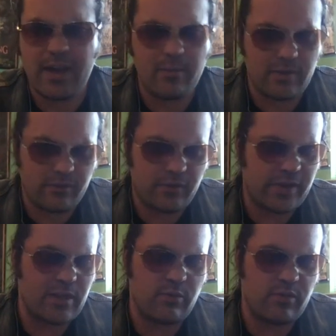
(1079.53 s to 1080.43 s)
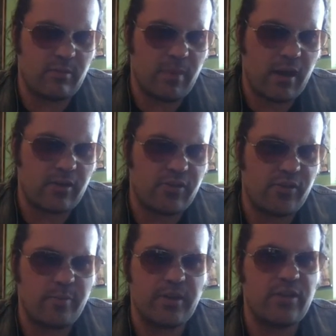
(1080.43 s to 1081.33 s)
I forget this was a manga
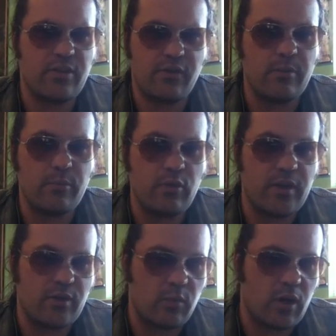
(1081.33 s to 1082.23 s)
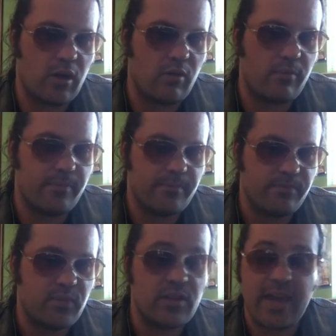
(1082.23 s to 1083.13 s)
series, but this is from the movie as well,
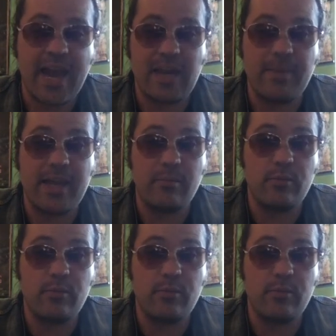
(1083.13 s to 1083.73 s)
the animated